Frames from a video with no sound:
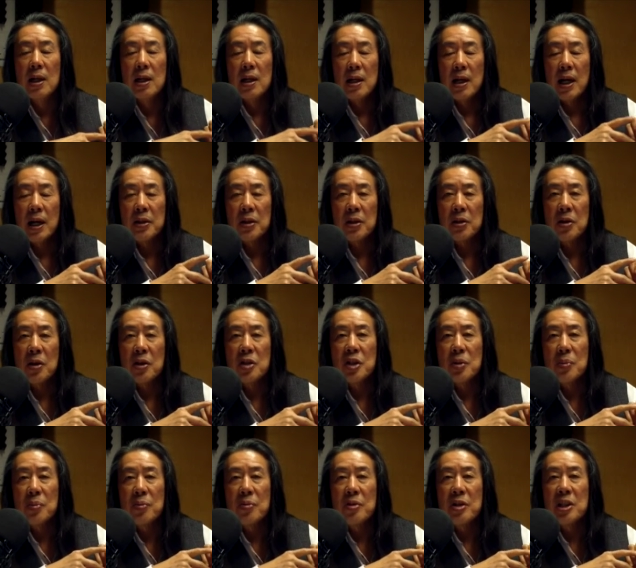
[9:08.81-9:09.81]
and that those
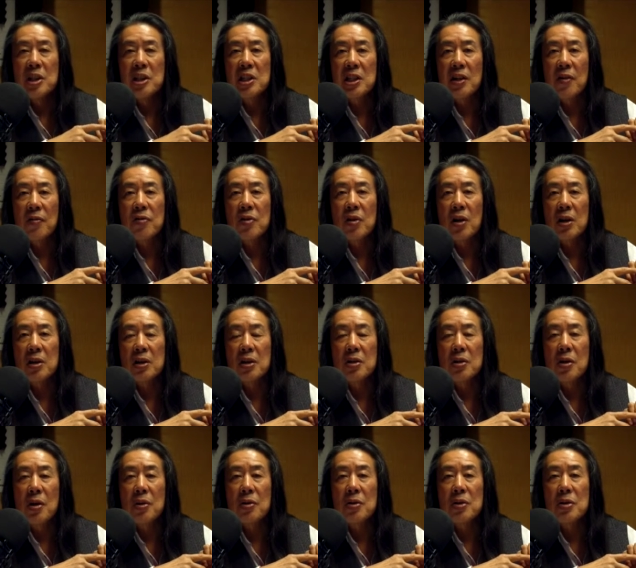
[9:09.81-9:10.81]
priests have got
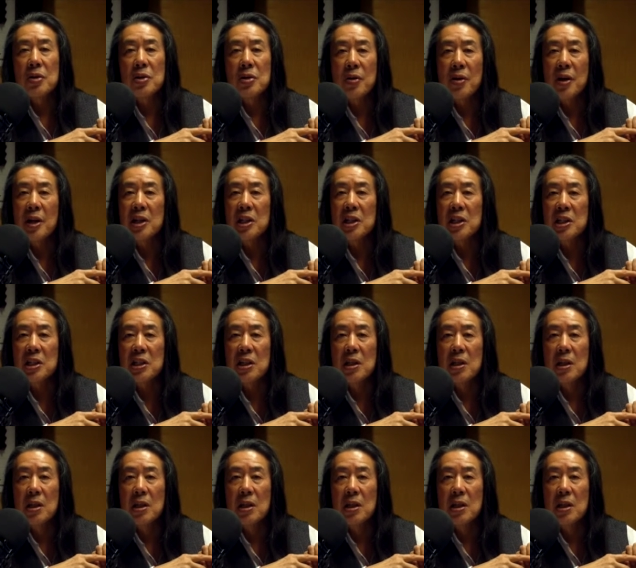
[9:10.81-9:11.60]
no choice